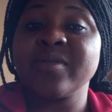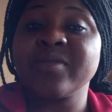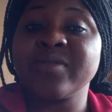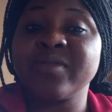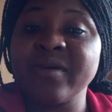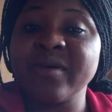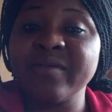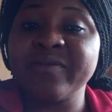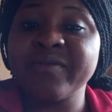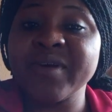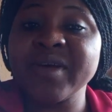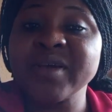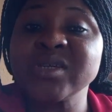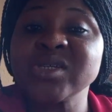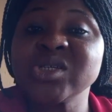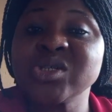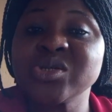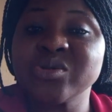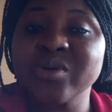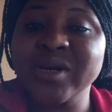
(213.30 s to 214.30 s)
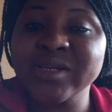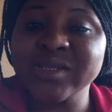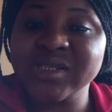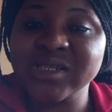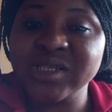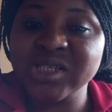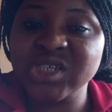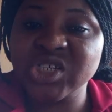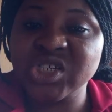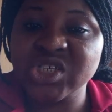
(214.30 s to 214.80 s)
different
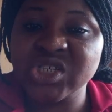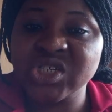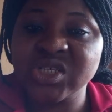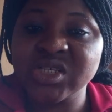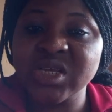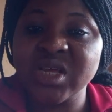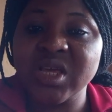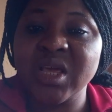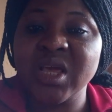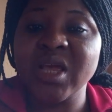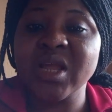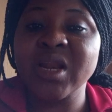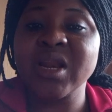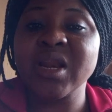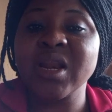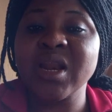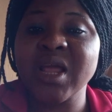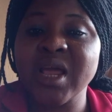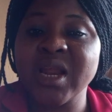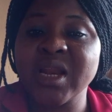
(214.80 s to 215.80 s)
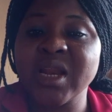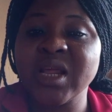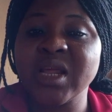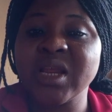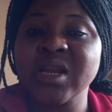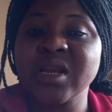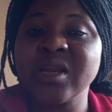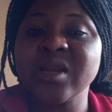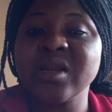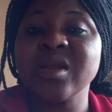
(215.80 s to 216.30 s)
strategies in
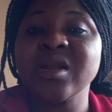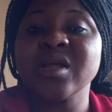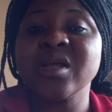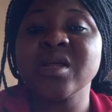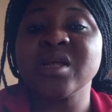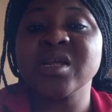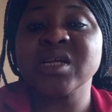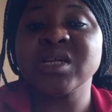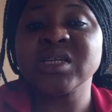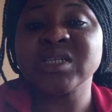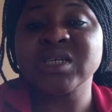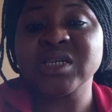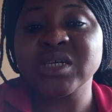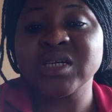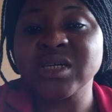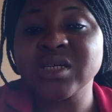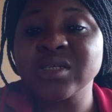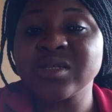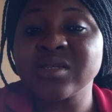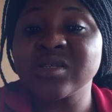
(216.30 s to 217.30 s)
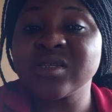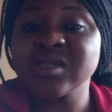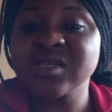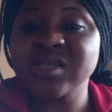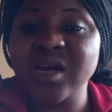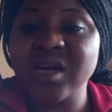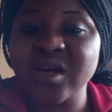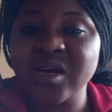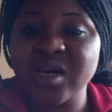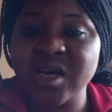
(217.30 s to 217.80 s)
learning the
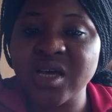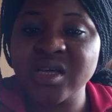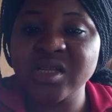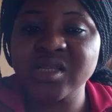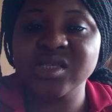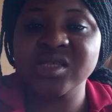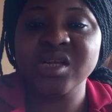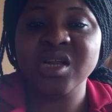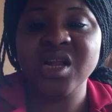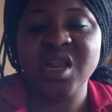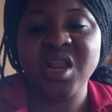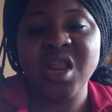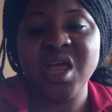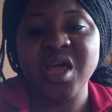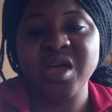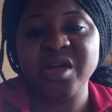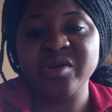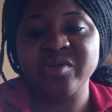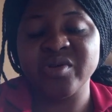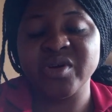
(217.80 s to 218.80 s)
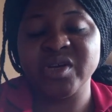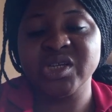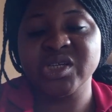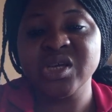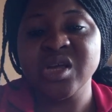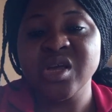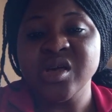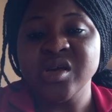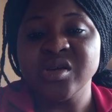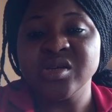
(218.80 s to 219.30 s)
target
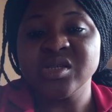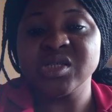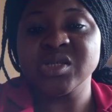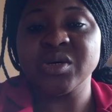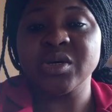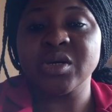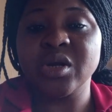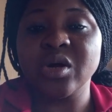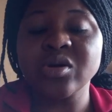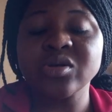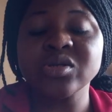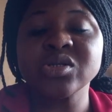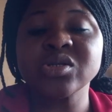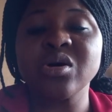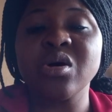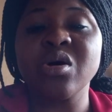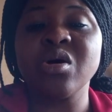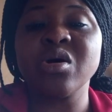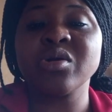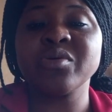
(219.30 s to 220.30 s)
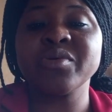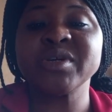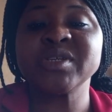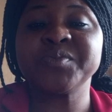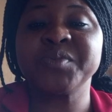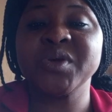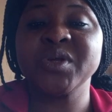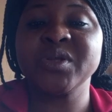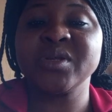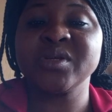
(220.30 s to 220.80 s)
language. So don't
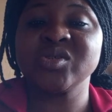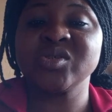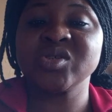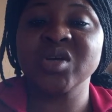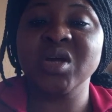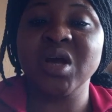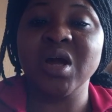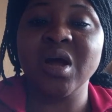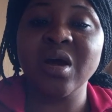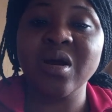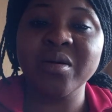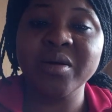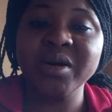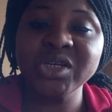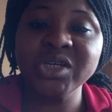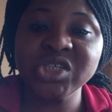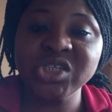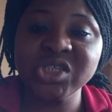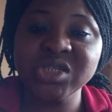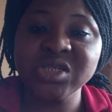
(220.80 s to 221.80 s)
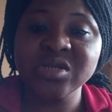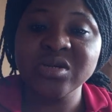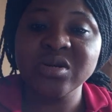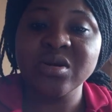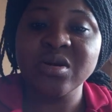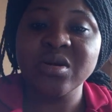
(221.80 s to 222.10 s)
always be discouraged